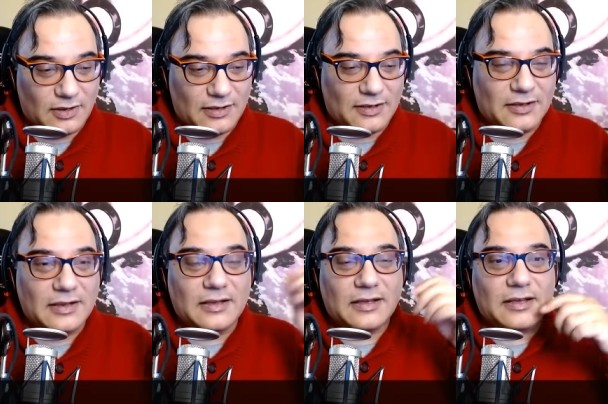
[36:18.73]

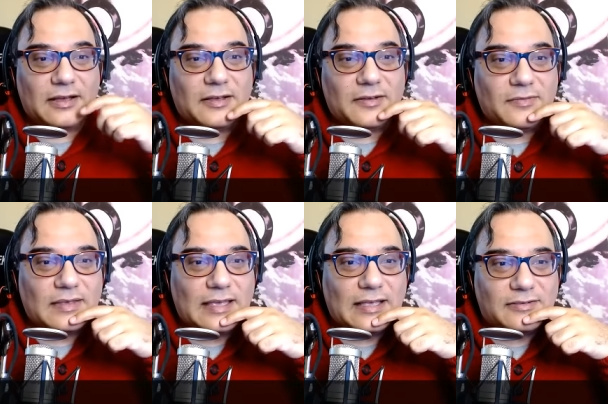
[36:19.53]

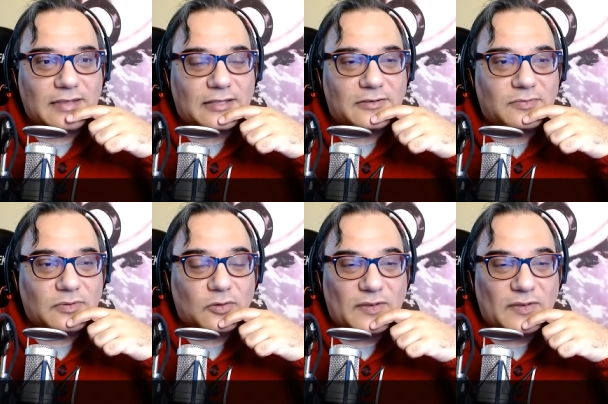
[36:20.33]
it's you know,